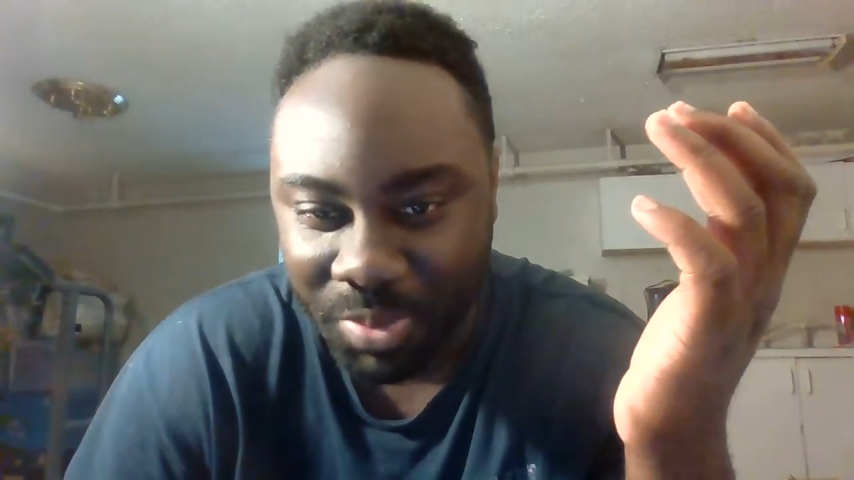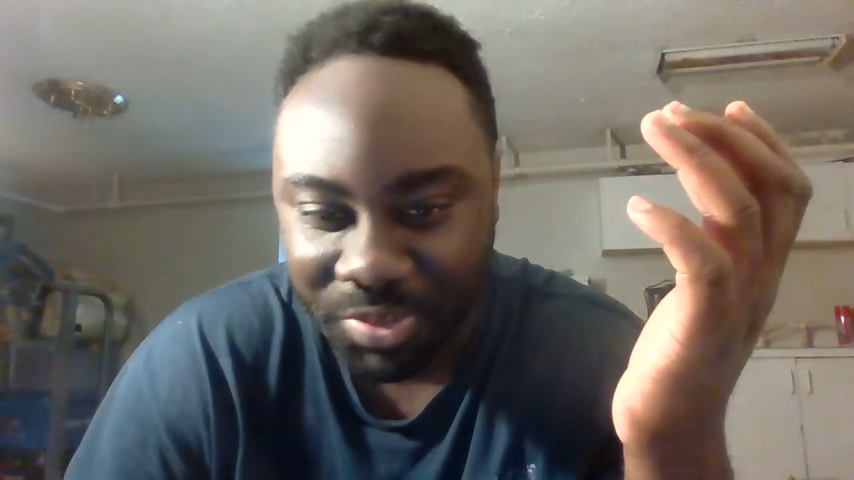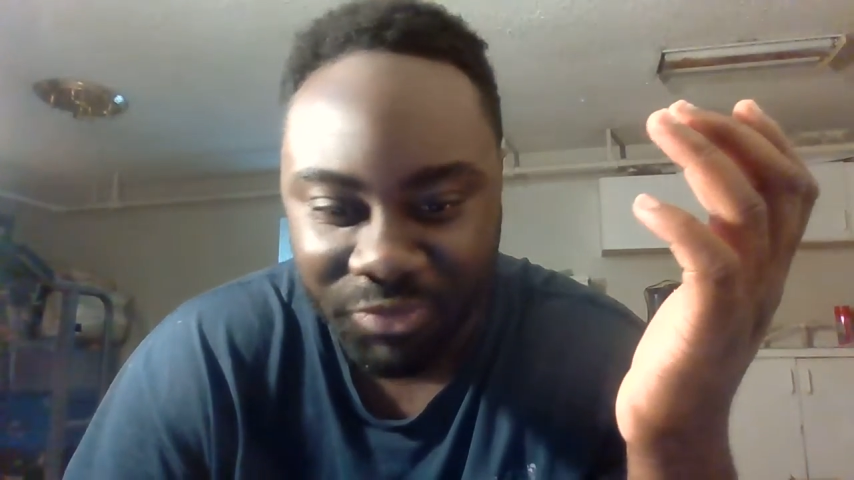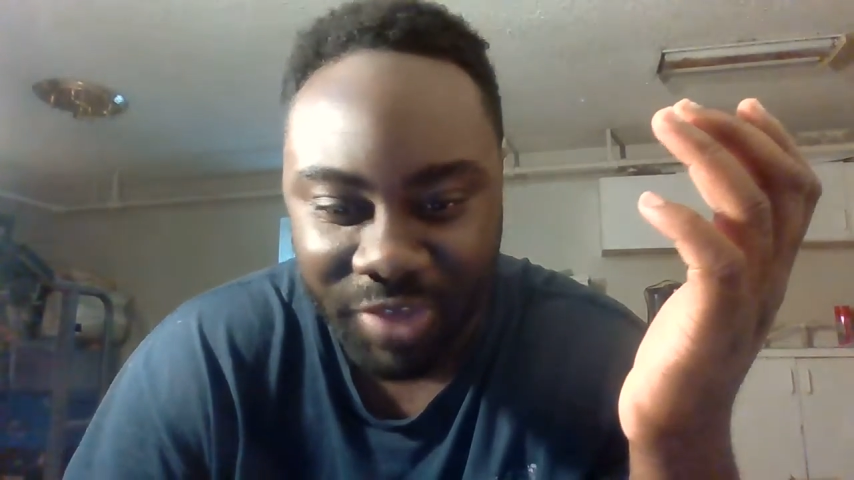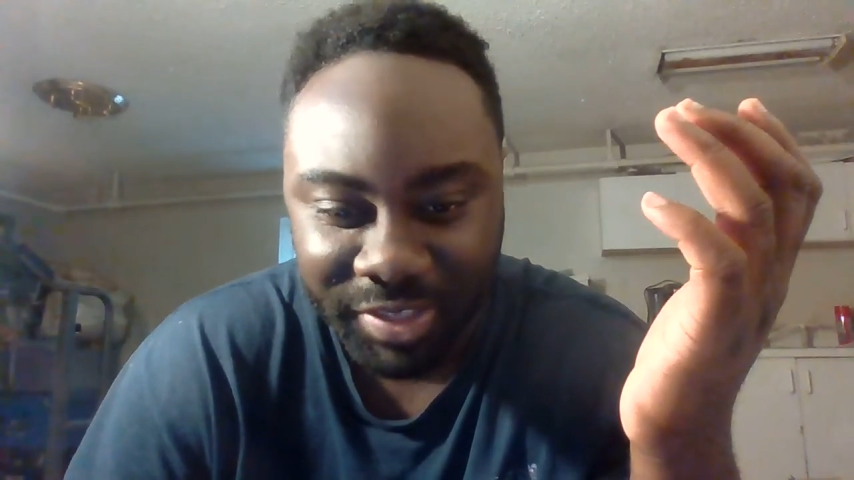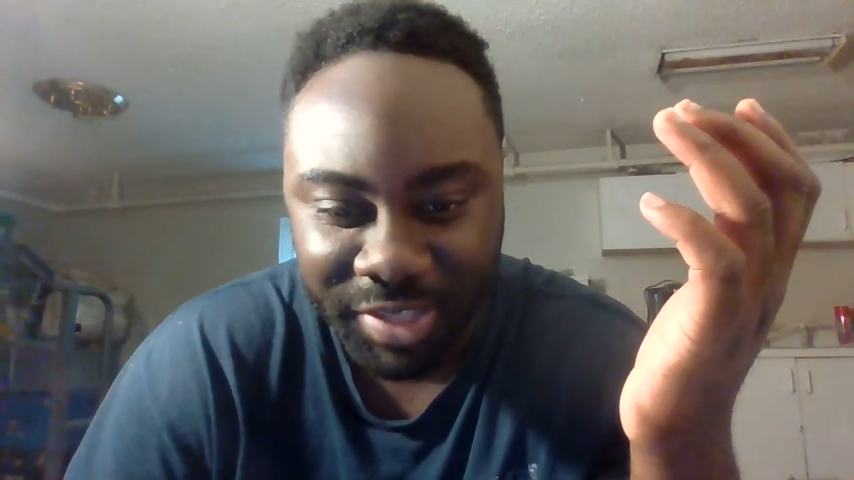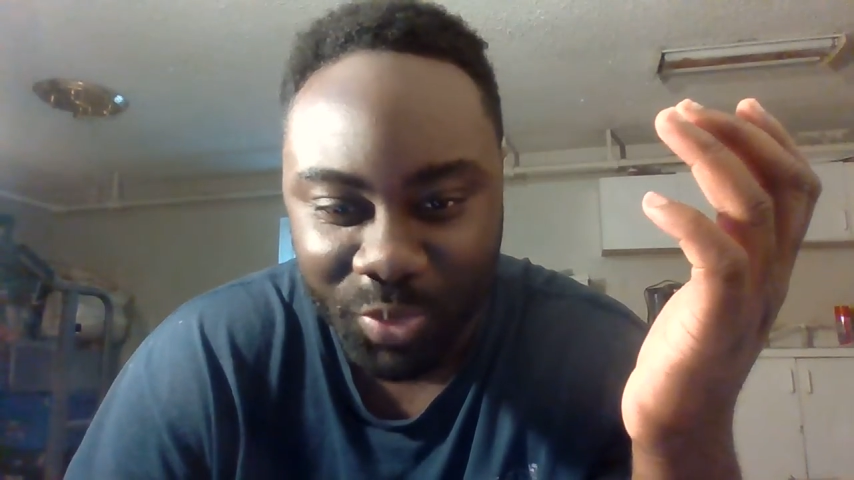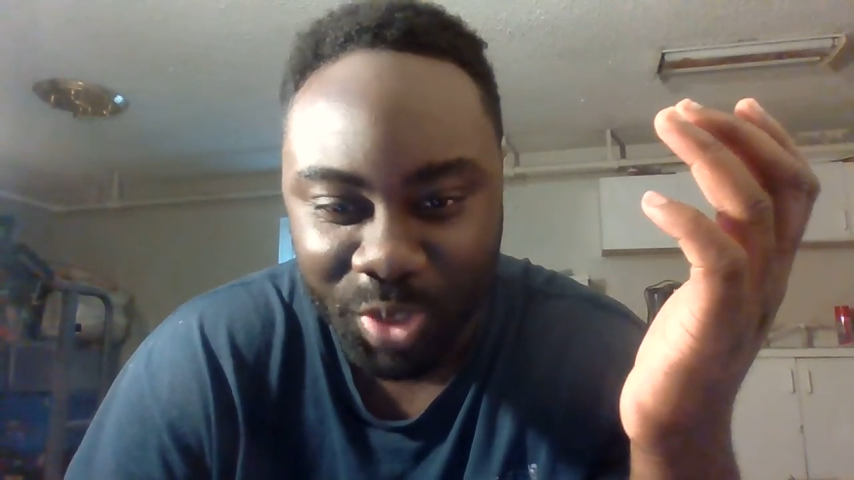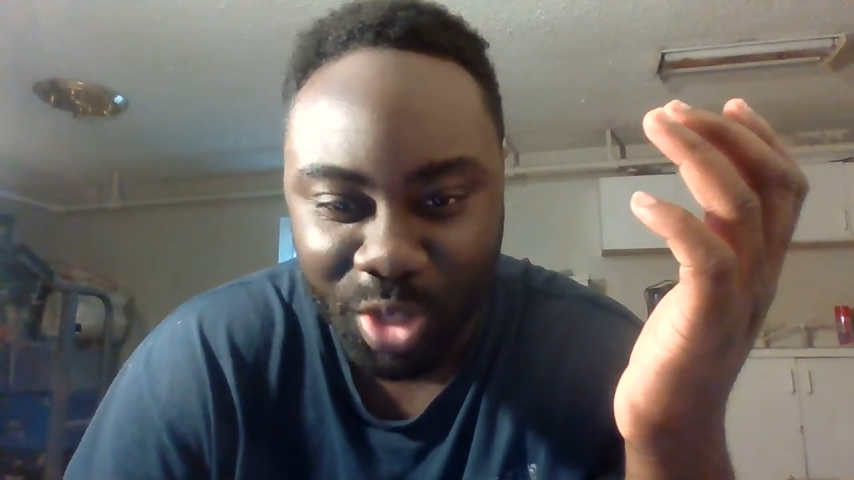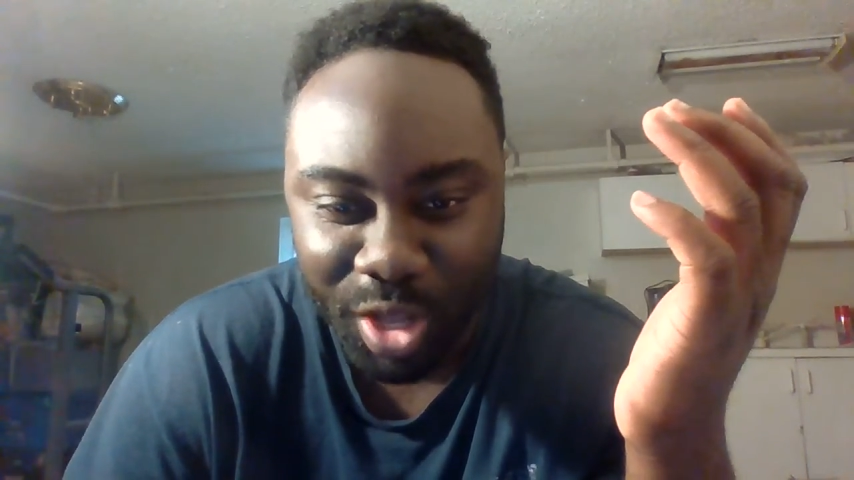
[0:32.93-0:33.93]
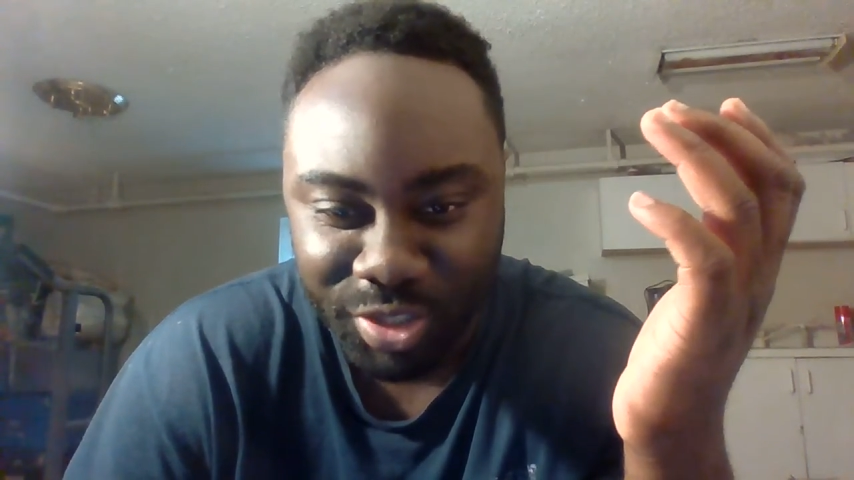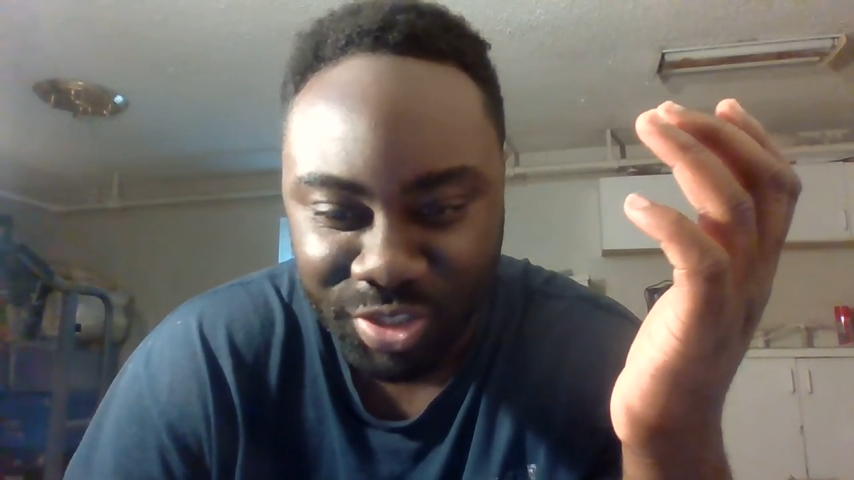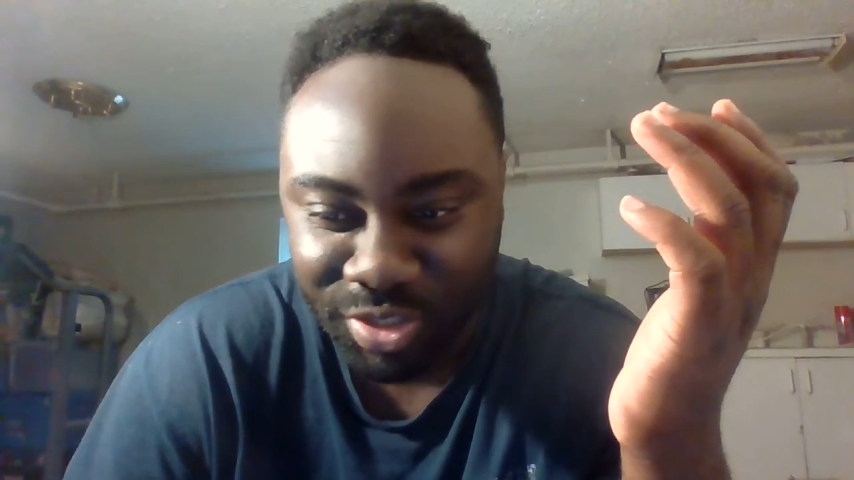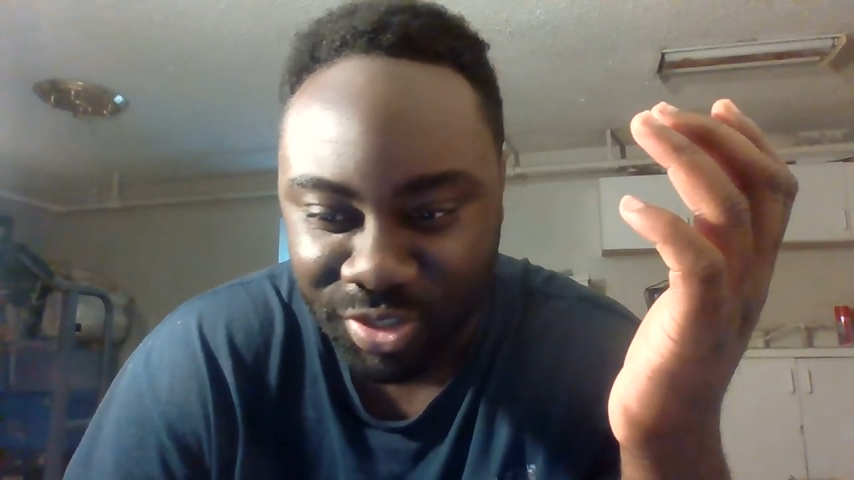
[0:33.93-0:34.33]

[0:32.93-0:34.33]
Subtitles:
but the fact that we lost to